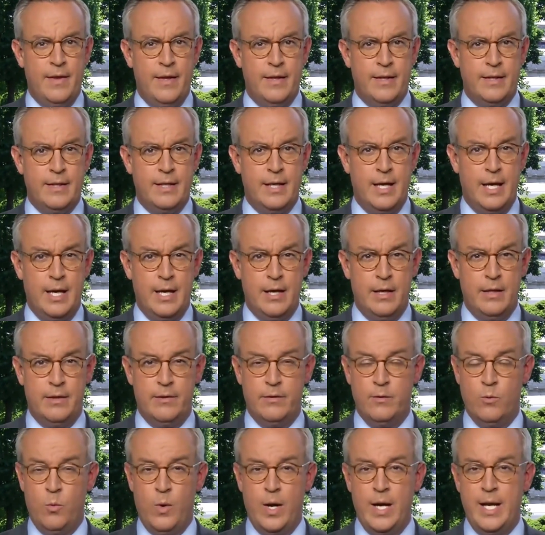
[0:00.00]
that
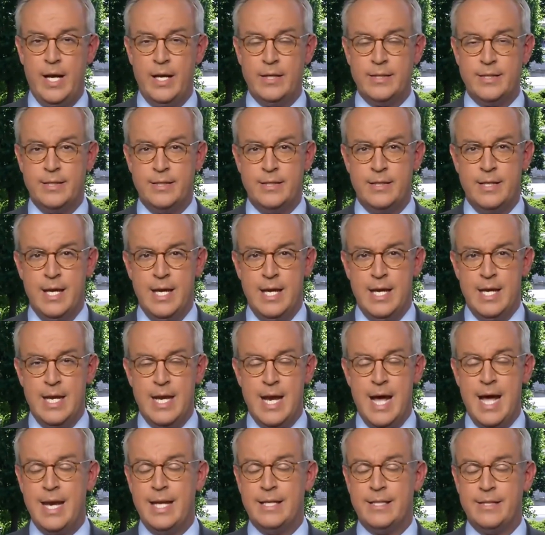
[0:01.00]
uh, the White House is
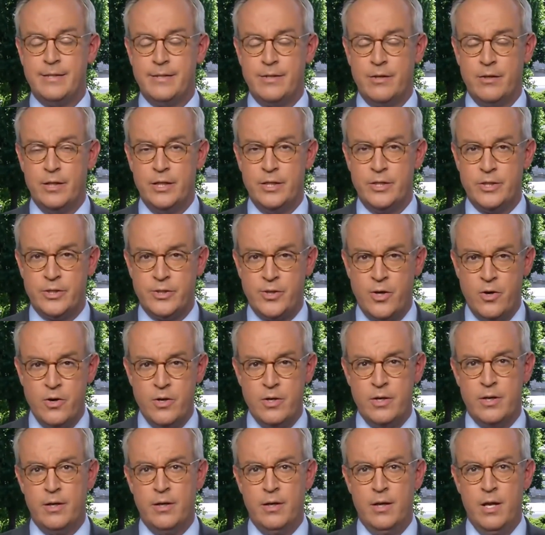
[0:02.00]
not necessarily
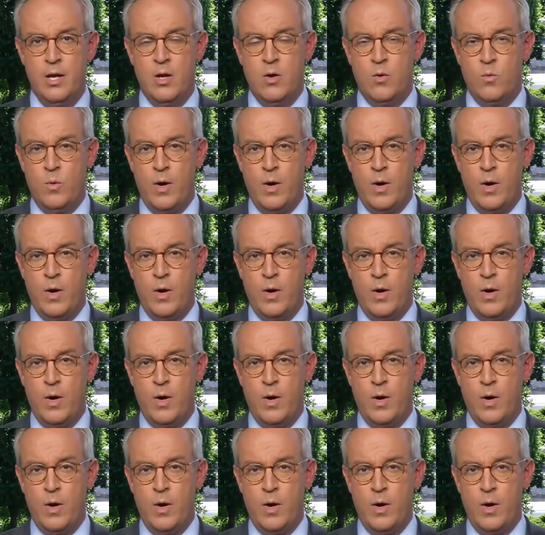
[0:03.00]
certain